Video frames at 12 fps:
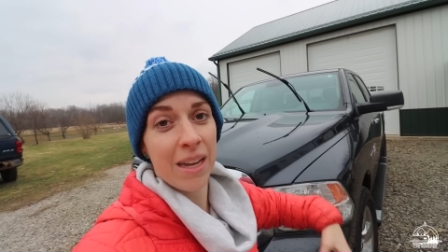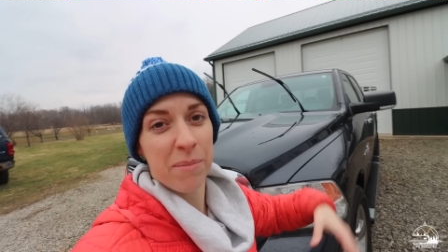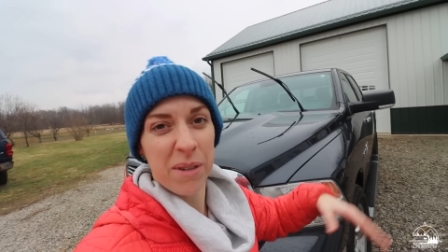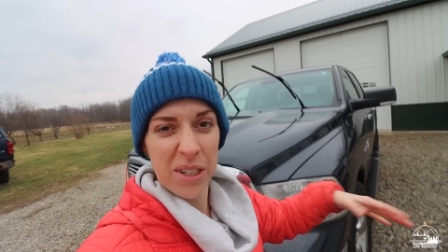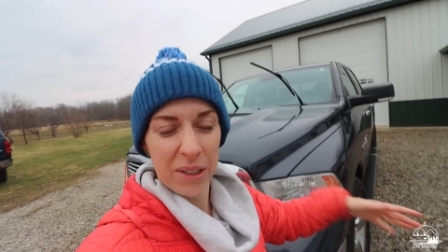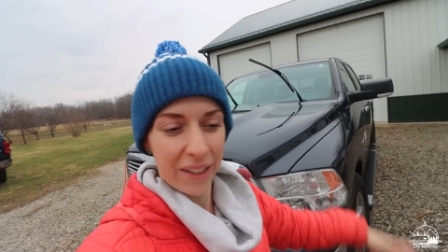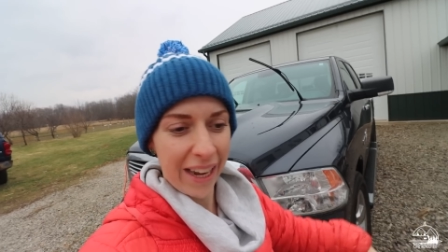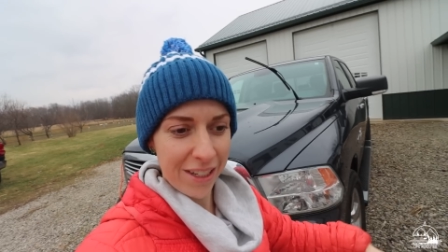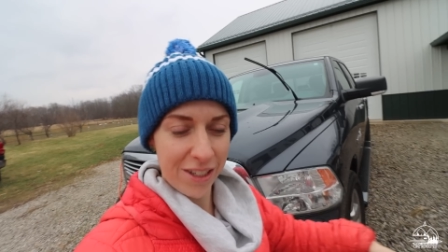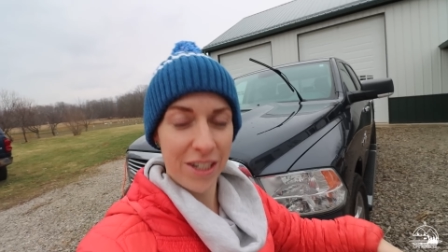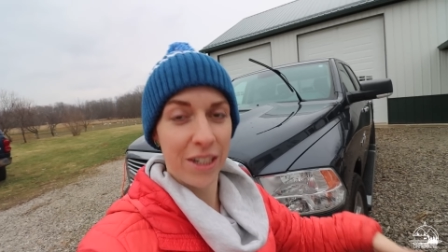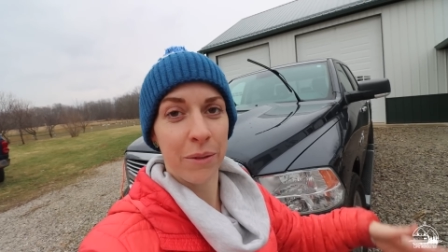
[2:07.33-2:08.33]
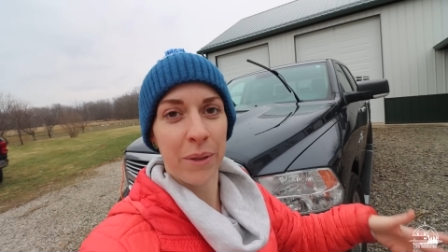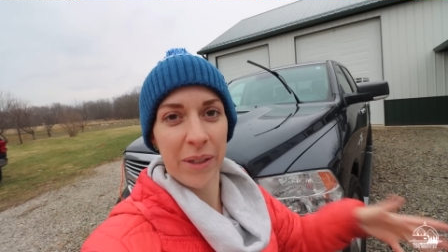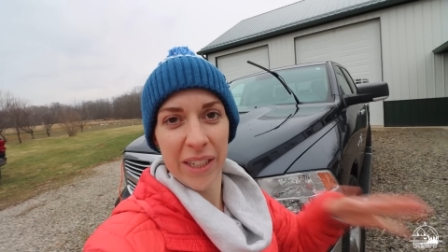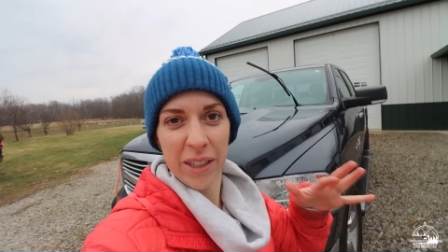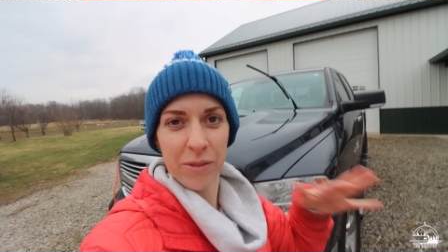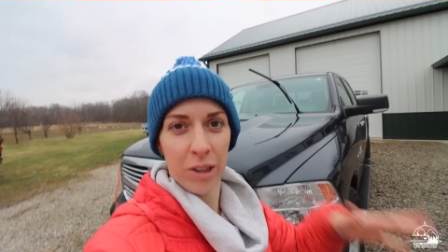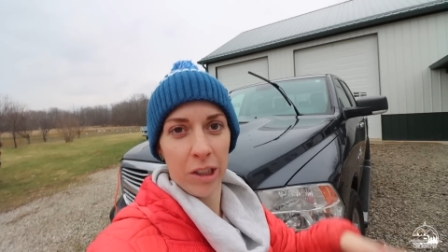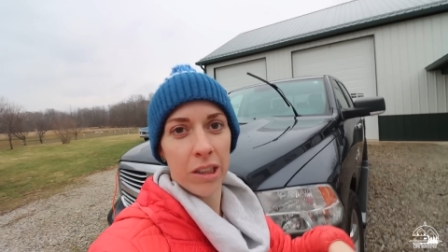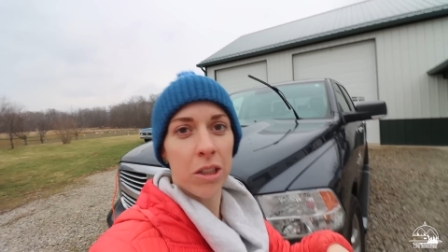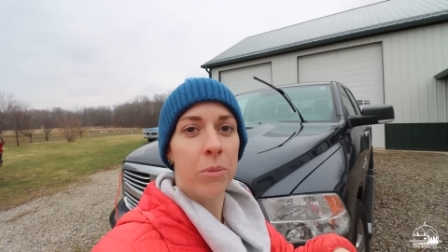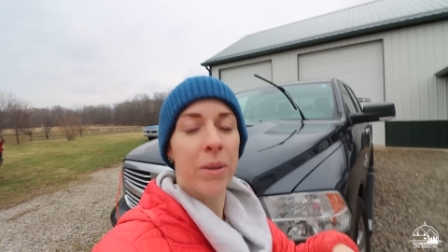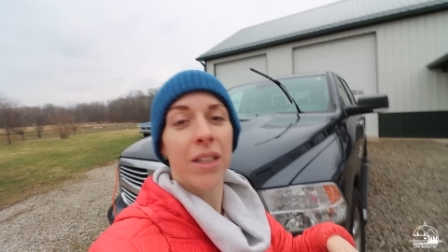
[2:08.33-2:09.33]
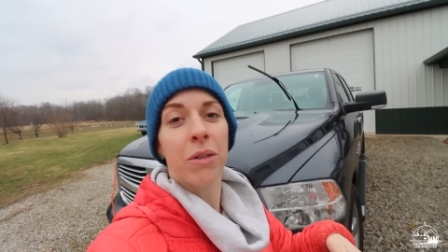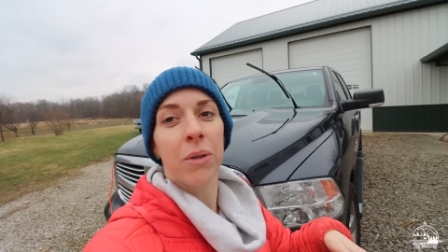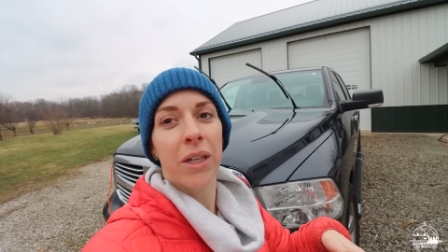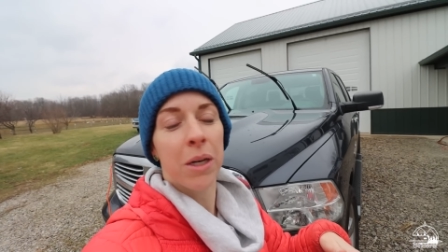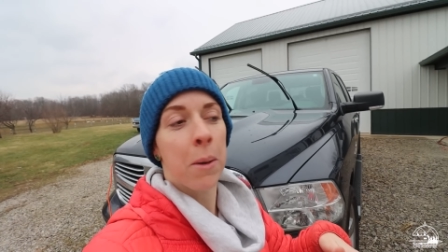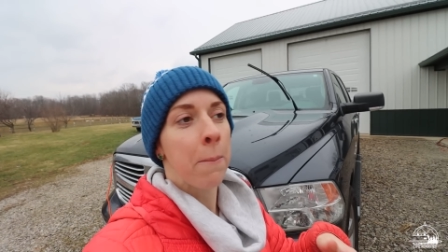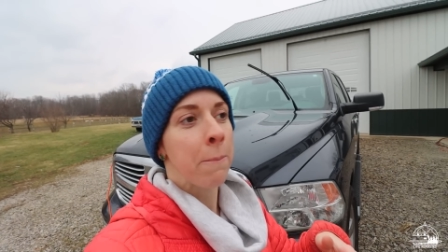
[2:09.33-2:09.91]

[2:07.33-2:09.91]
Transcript: Up until last year, we were here for a little bit in the winter.